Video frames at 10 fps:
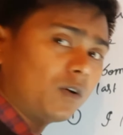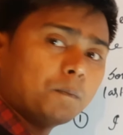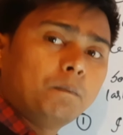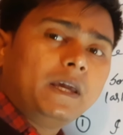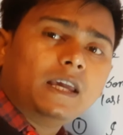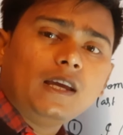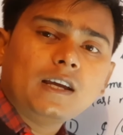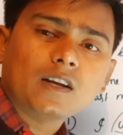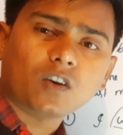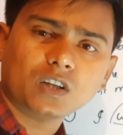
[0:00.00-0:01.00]
of being
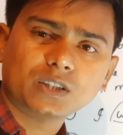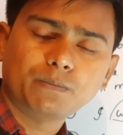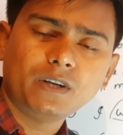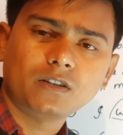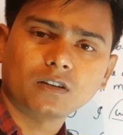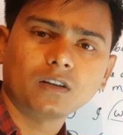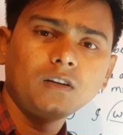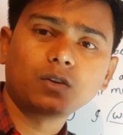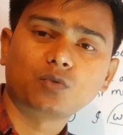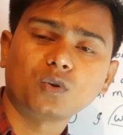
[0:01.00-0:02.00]
in a
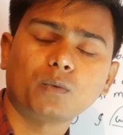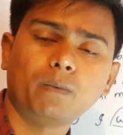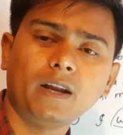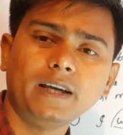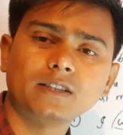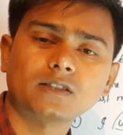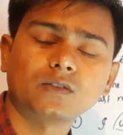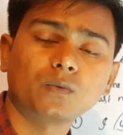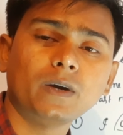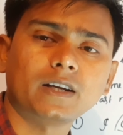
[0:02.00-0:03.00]
hospital took place
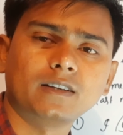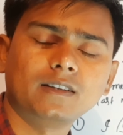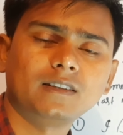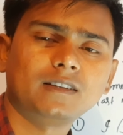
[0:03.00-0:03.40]
when?